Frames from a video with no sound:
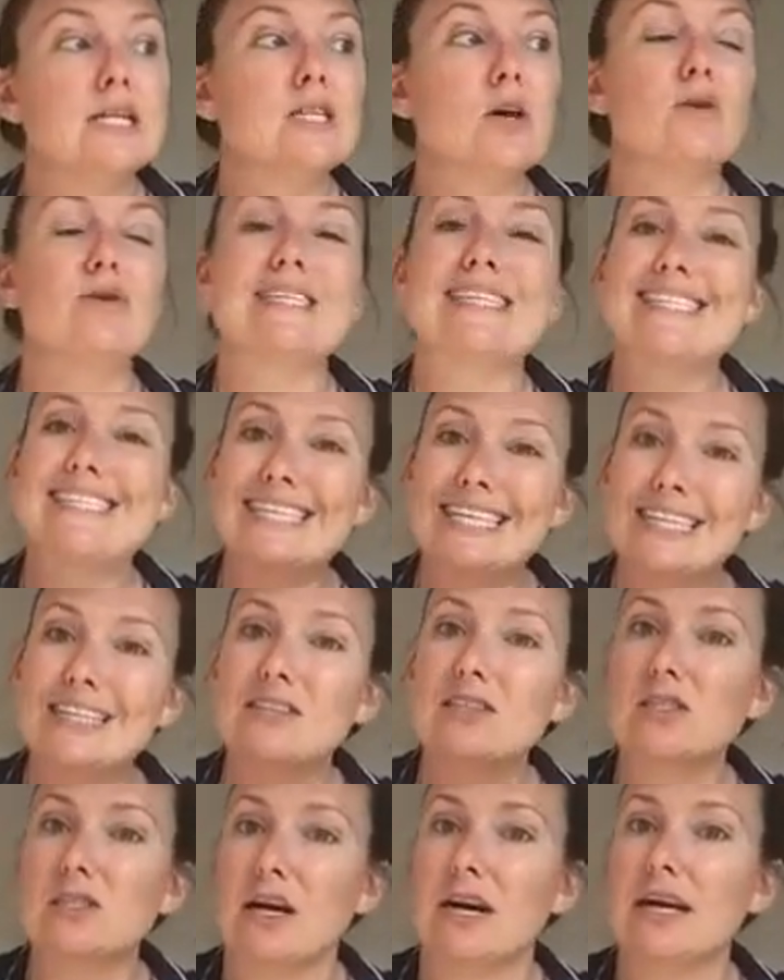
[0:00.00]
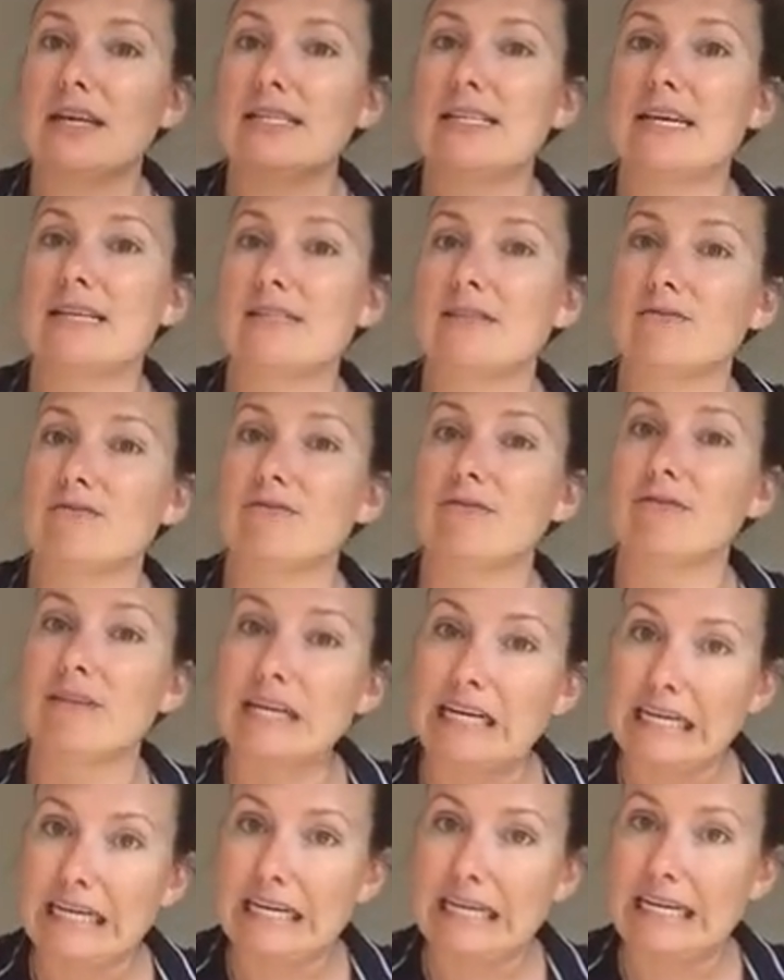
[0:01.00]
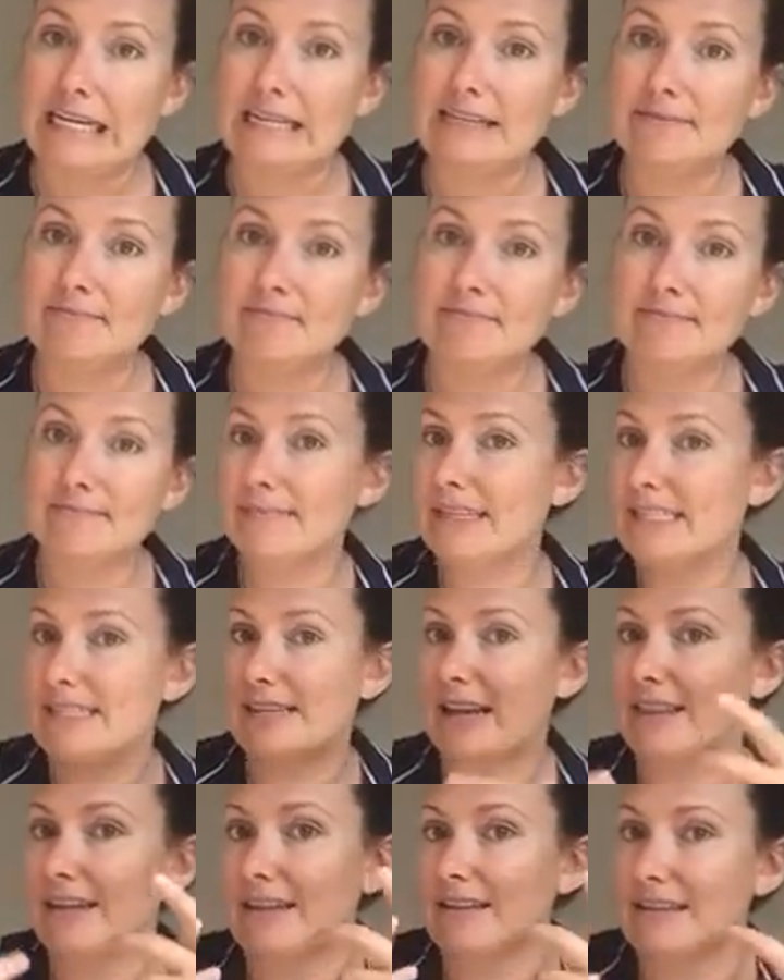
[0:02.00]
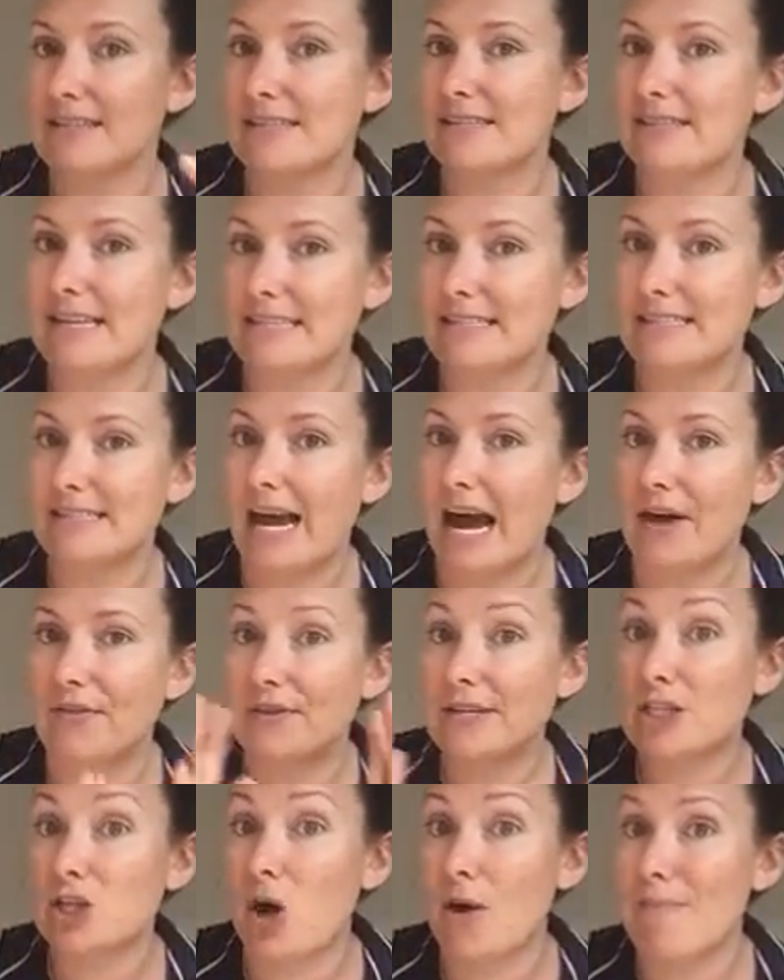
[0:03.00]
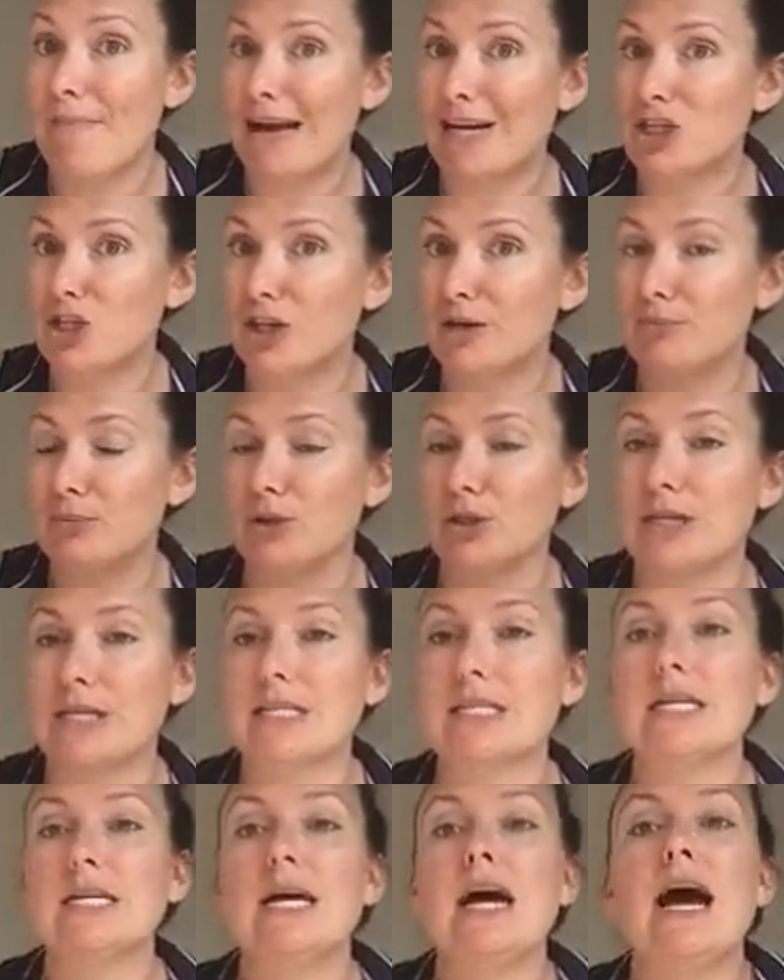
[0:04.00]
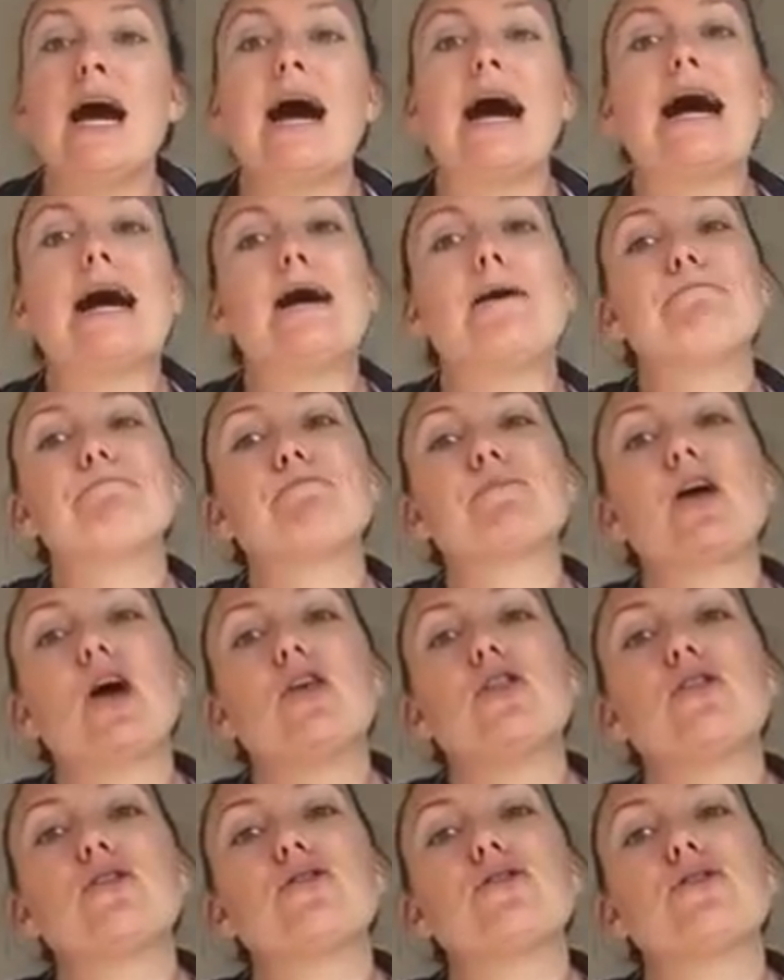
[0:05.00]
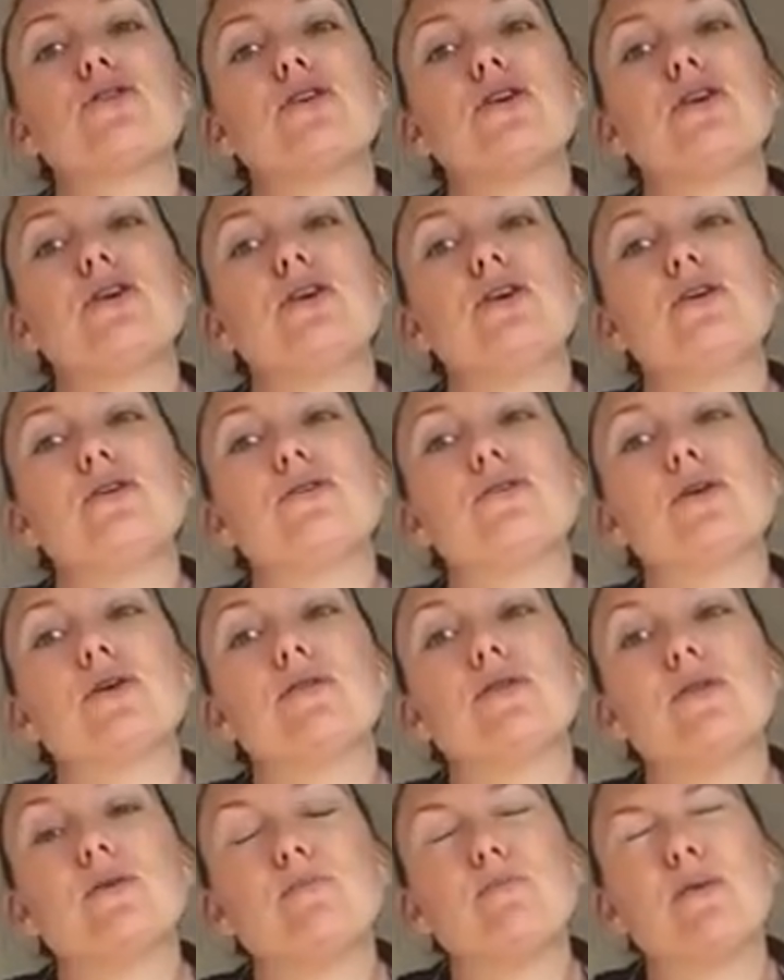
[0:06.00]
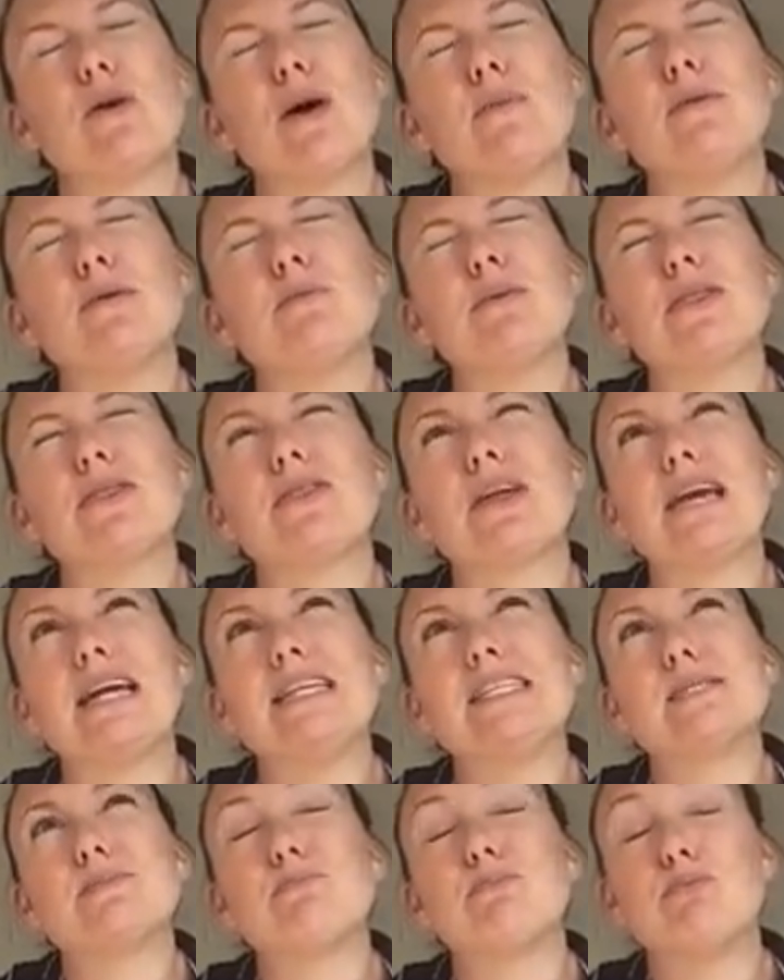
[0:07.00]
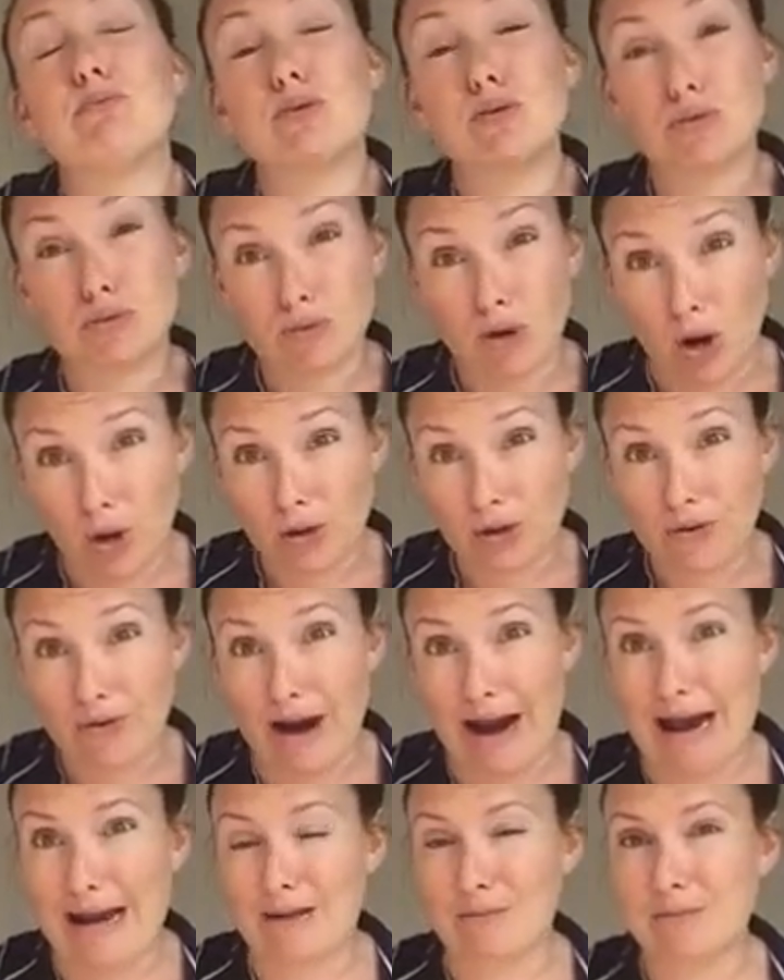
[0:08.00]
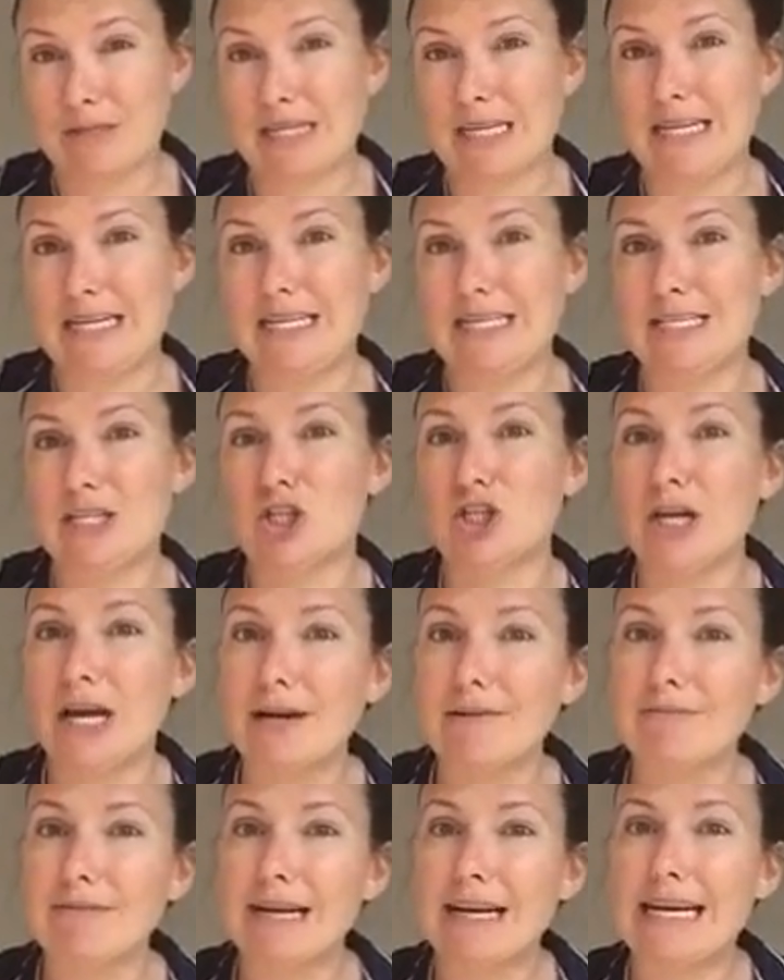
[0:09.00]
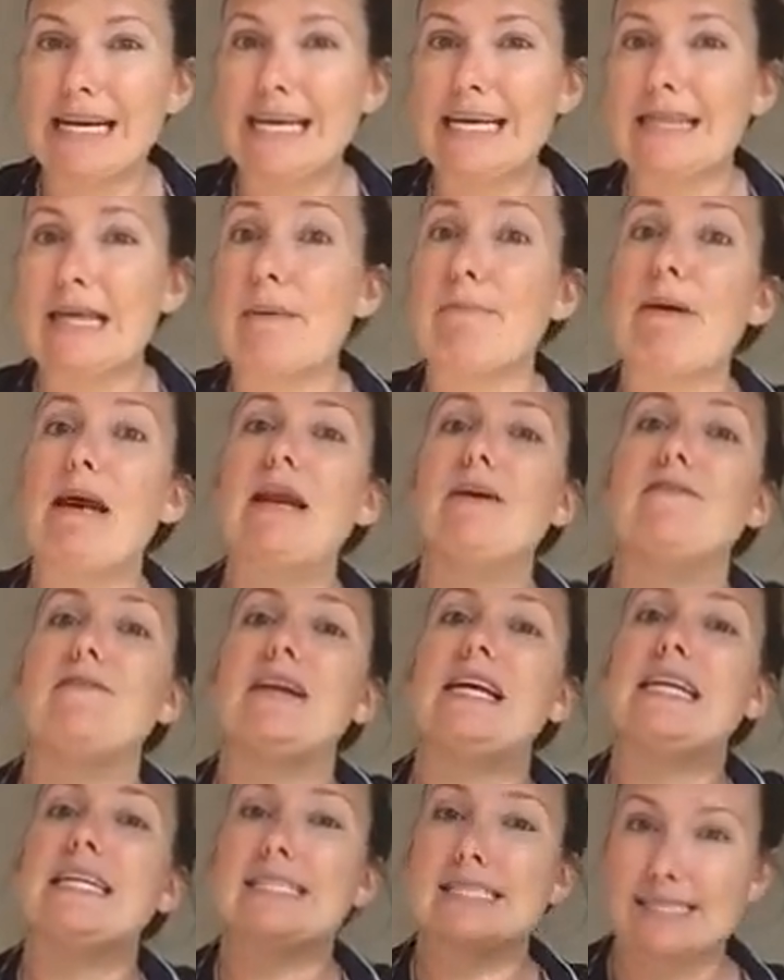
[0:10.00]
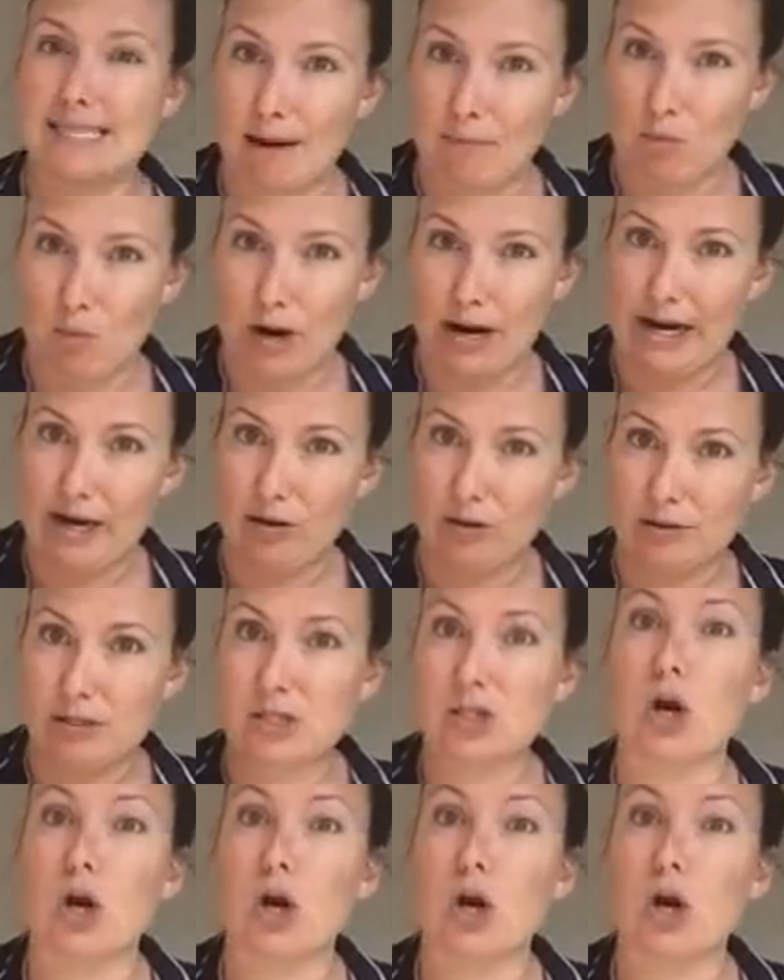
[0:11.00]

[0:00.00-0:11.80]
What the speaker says: So still, science hasn't really. There's nothing there's no magic bullet. The problem with these programs is generally they're benefiting someone else.